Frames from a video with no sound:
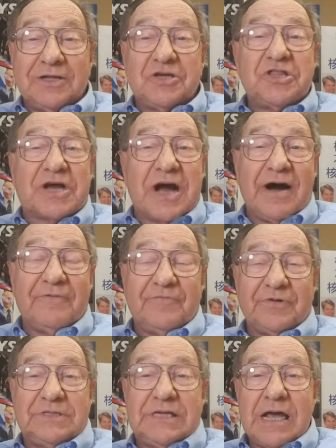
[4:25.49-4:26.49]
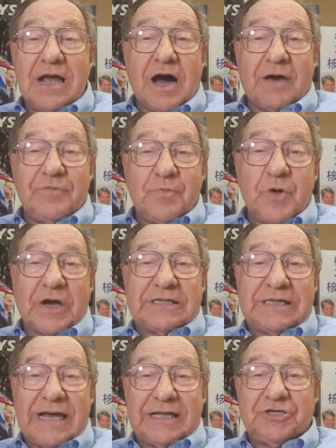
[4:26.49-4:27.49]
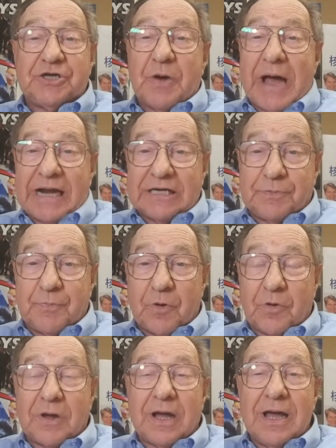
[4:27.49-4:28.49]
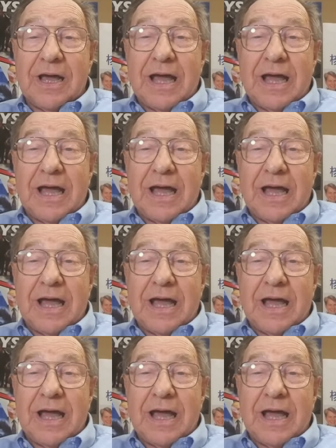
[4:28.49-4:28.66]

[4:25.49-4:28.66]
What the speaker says: to the conference of the BRICS in Johannesburg.